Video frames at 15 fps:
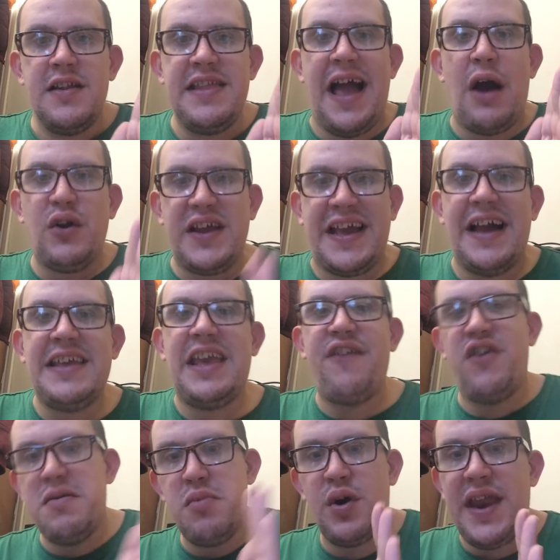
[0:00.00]
Now, they can
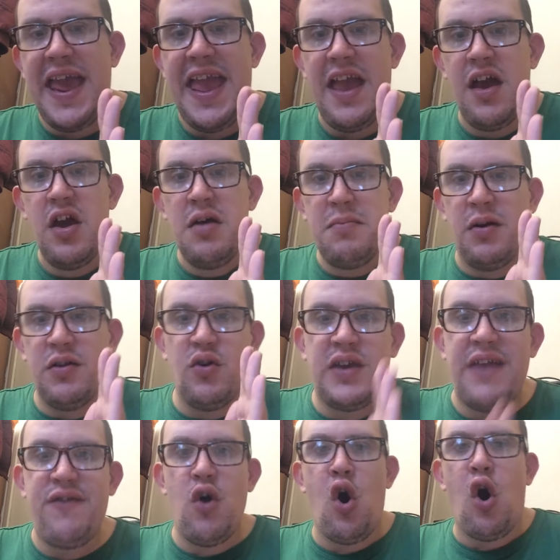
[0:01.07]
give you money, but they'll
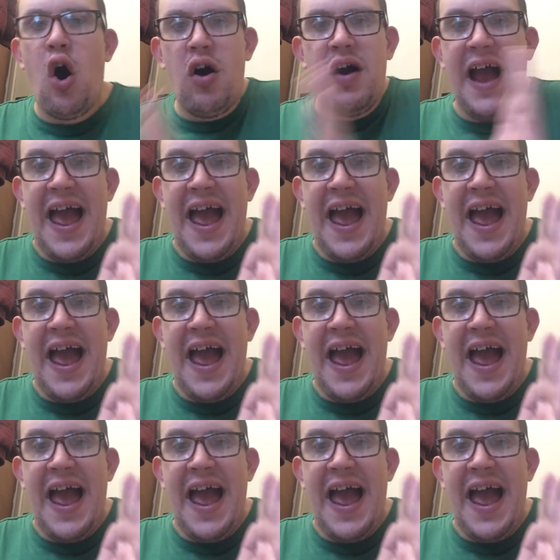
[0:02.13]
give you a lot